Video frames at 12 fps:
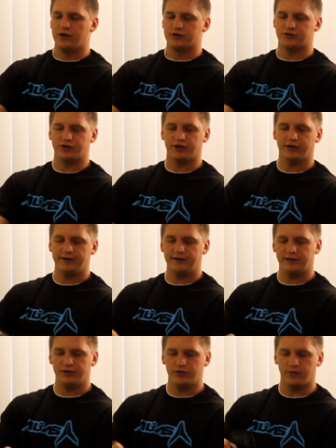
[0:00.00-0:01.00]
So you're going to
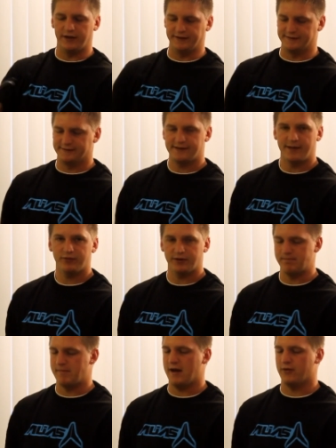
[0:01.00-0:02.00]
need to do a
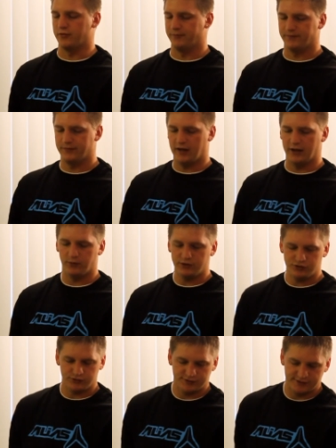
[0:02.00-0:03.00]
separate mount and
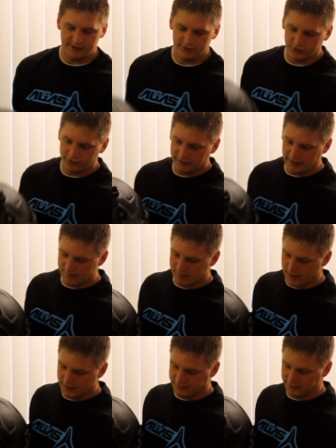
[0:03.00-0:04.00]
what you'll see looking at
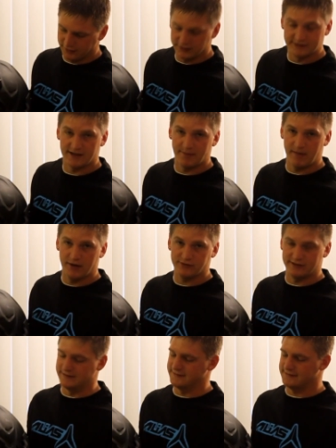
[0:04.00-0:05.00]
mine here is I've
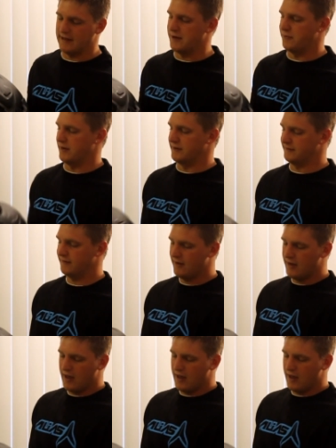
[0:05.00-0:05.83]
mounted it sideways.